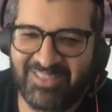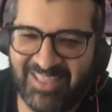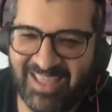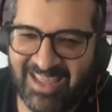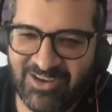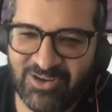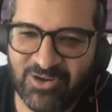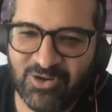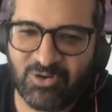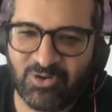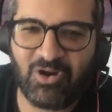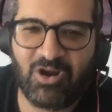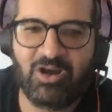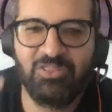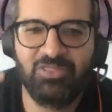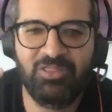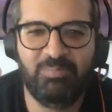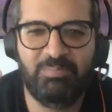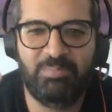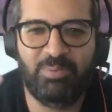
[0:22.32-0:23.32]
you're on
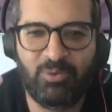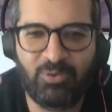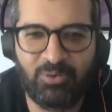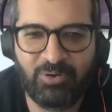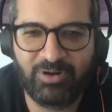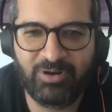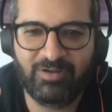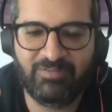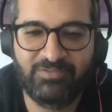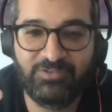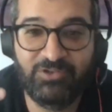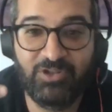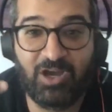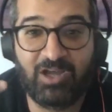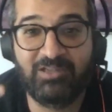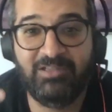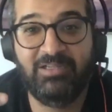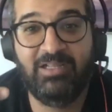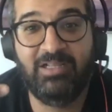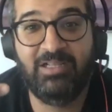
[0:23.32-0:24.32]
the board of
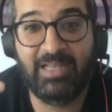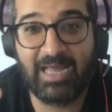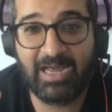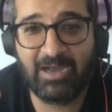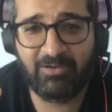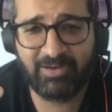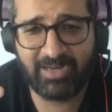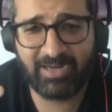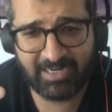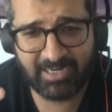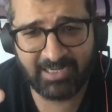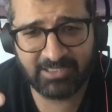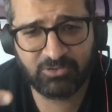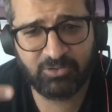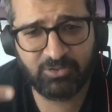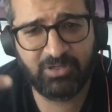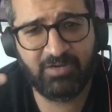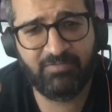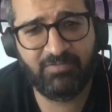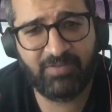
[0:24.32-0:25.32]
Dot Cloud, I guess, or
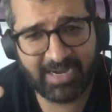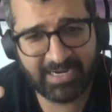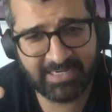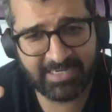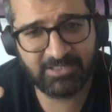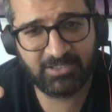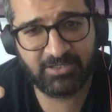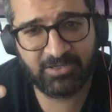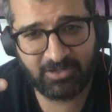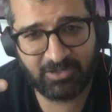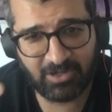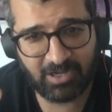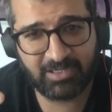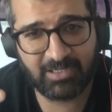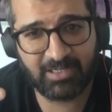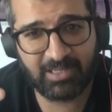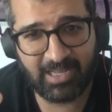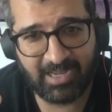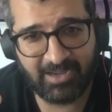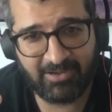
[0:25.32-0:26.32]
an advisor to Dot
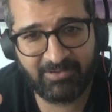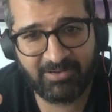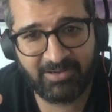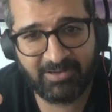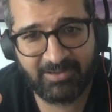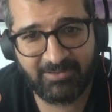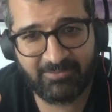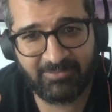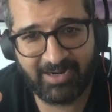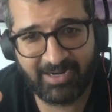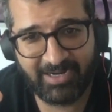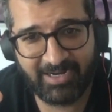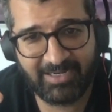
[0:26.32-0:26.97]
Cloud, right?